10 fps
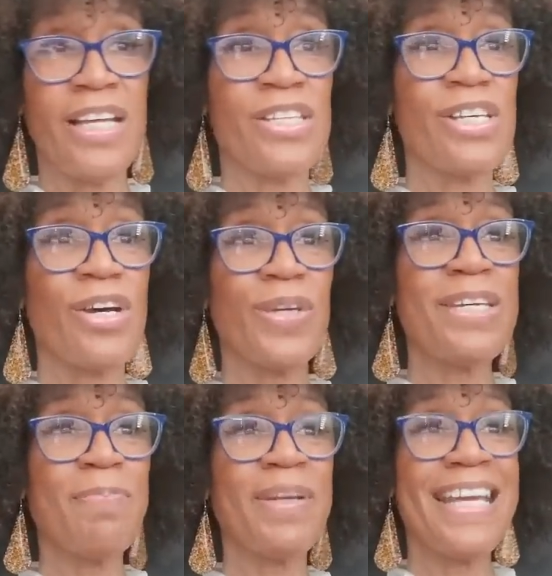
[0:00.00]
So
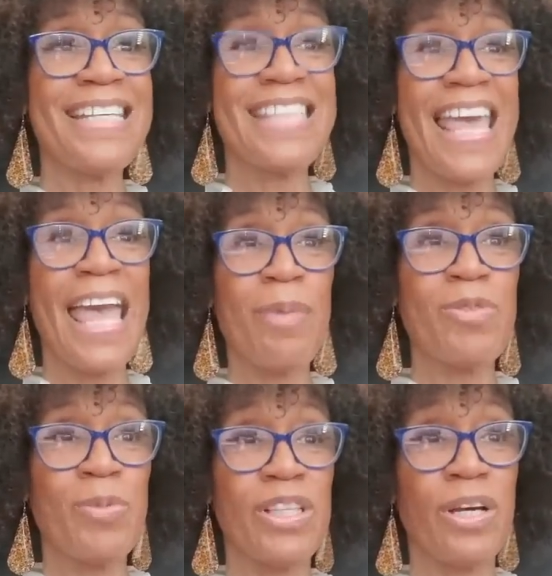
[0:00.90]
he plays
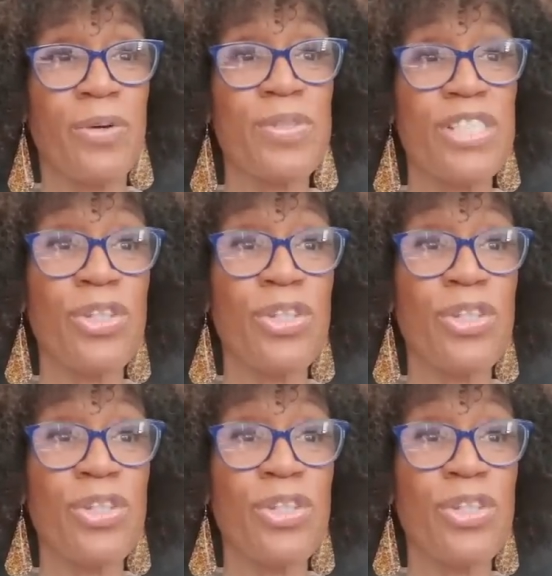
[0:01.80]
games with the Hoax,